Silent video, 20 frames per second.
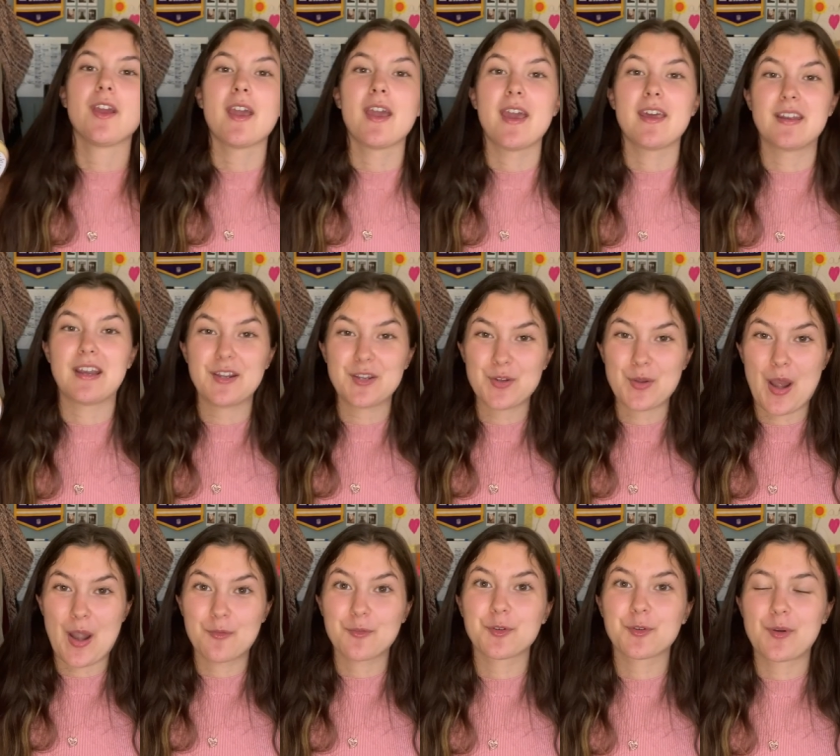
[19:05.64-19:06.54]
and I do
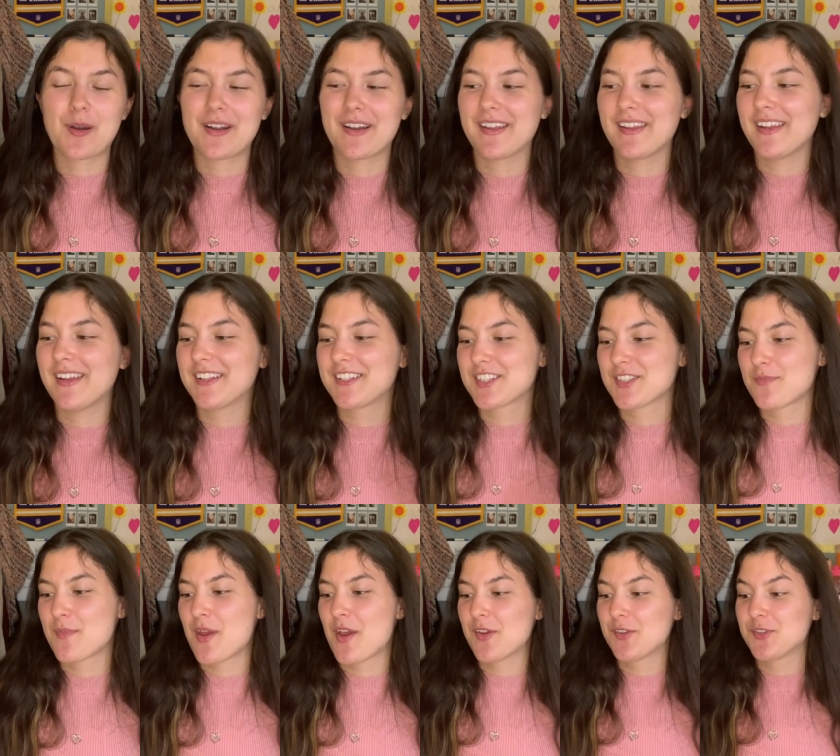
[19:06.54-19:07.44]
not regret it. It
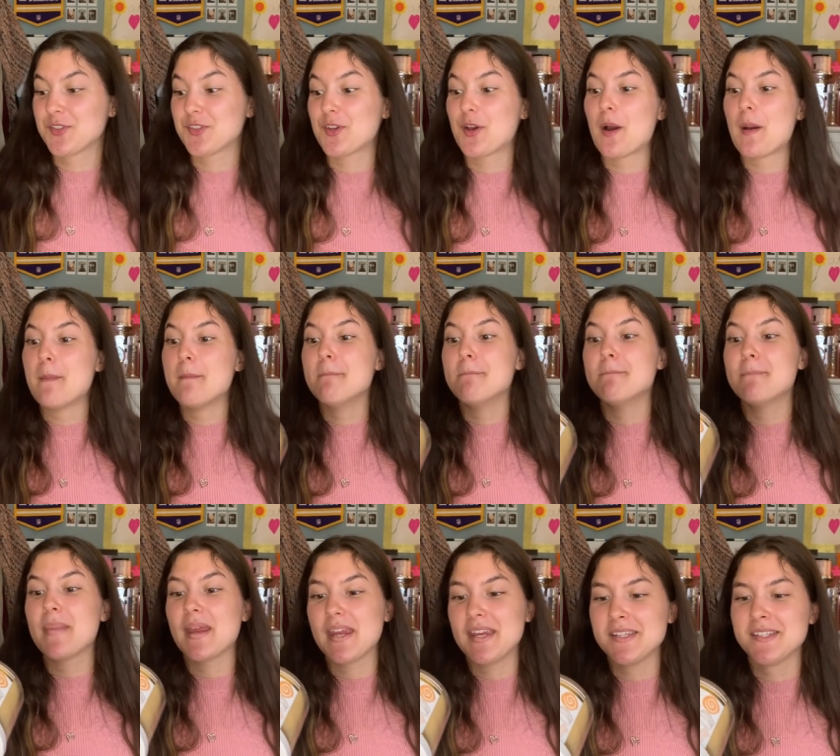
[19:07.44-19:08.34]
smelled
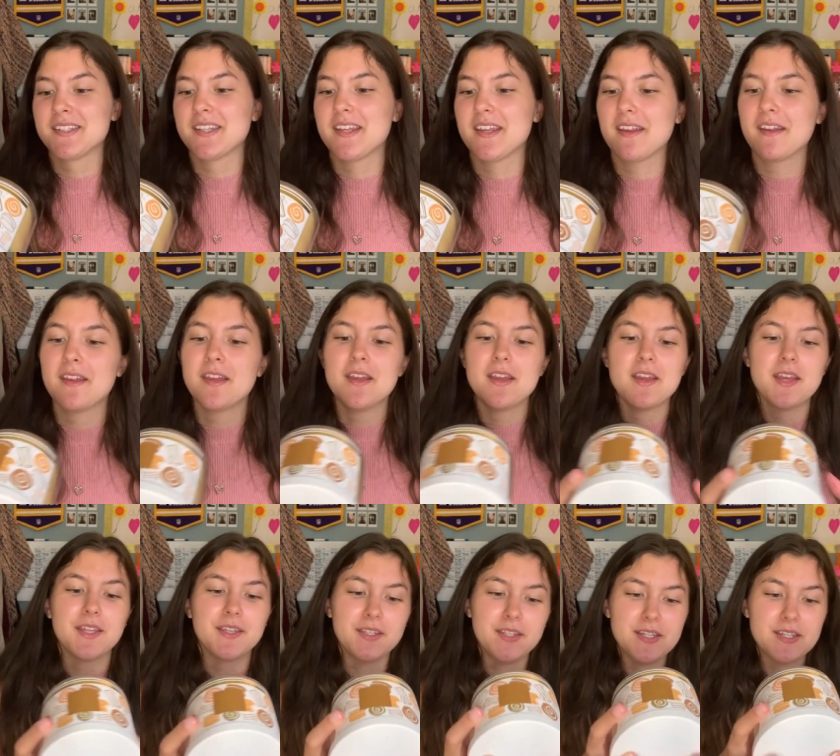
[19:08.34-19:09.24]
amazing.
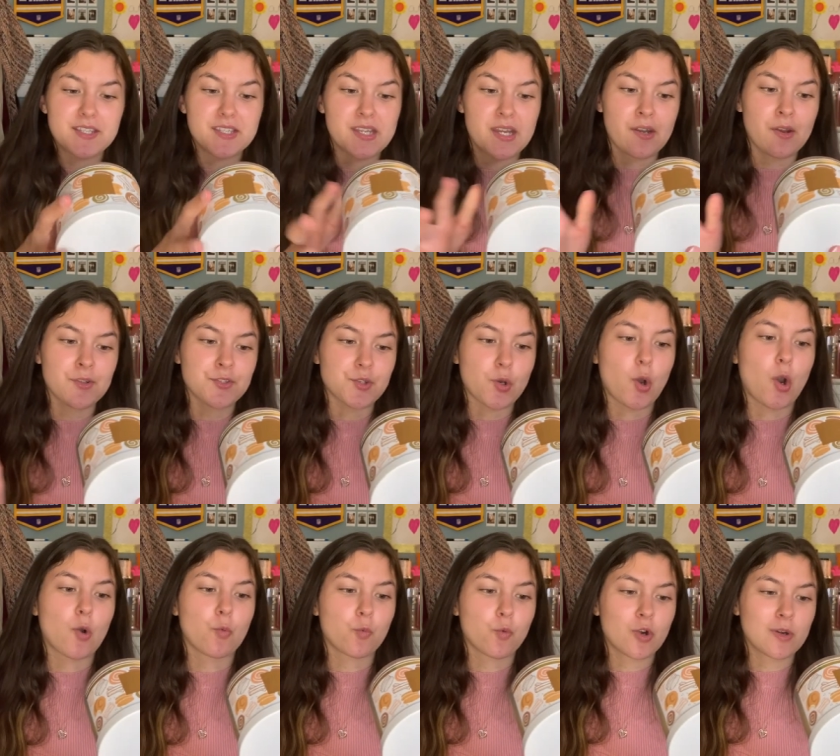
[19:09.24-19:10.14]
The standouts
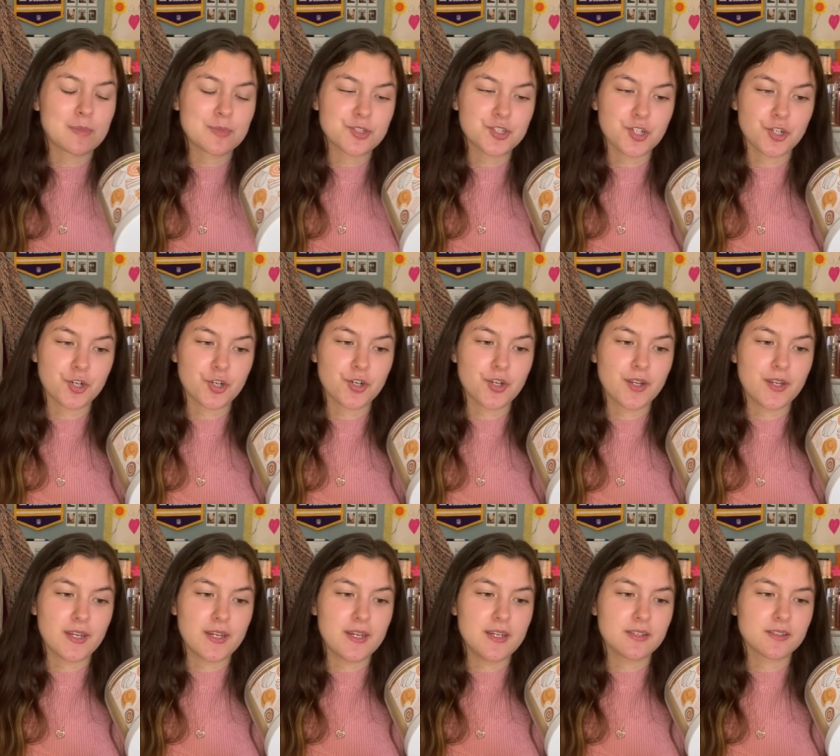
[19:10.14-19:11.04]
are warm sugar
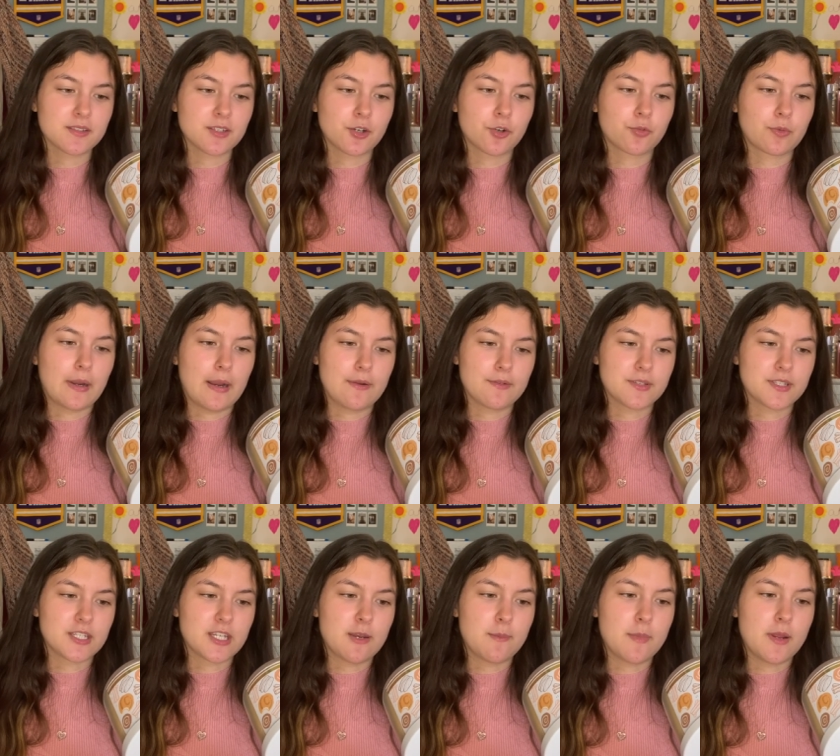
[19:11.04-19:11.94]
cookies, ground
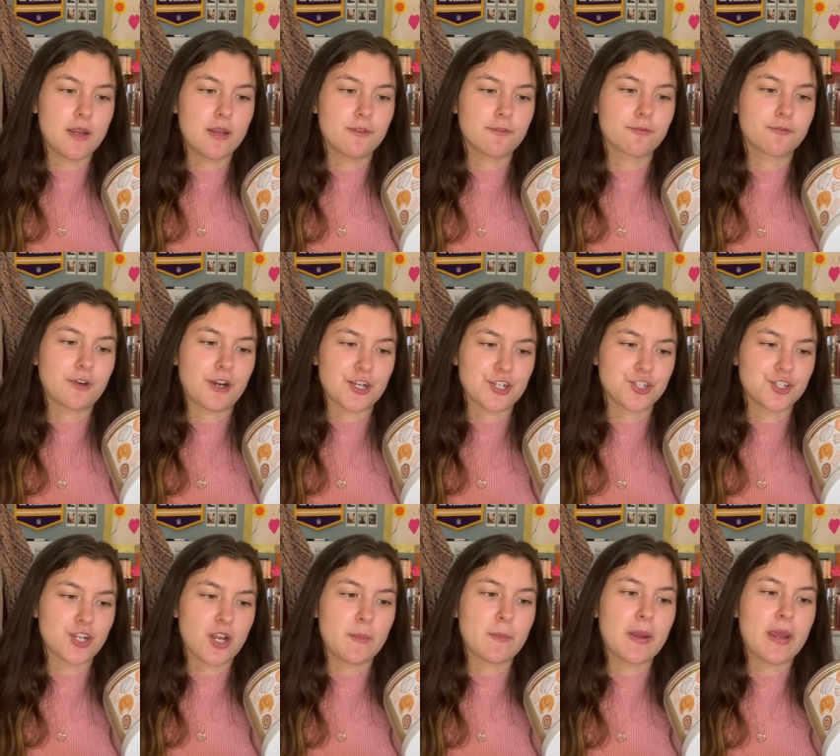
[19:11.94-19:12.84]
cinnamon, fresh
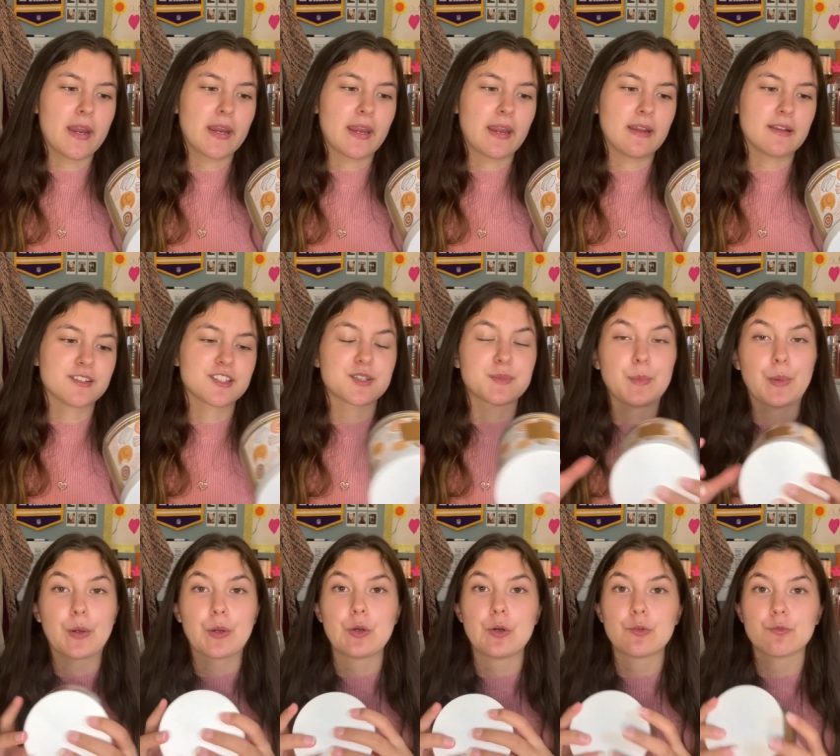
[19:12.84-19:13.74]
nutmeg, and
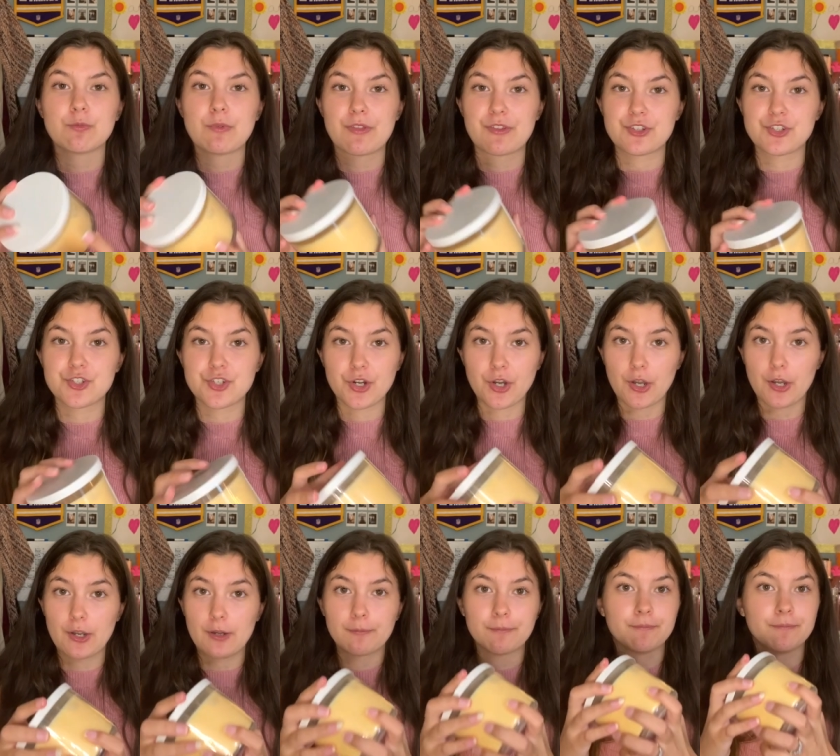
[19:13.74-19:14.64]
sprinkled with
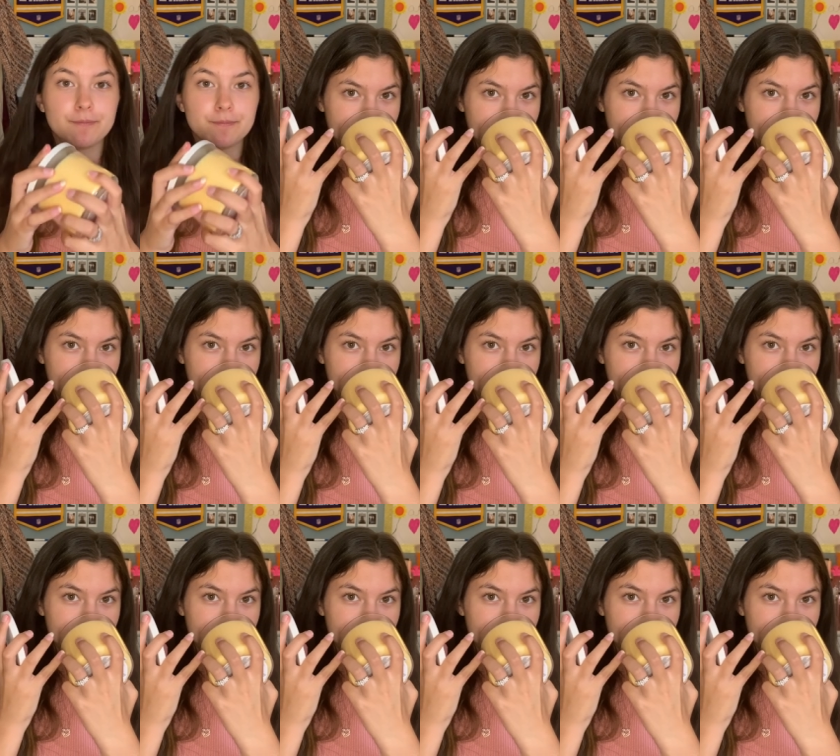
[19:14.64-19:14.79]
sugar.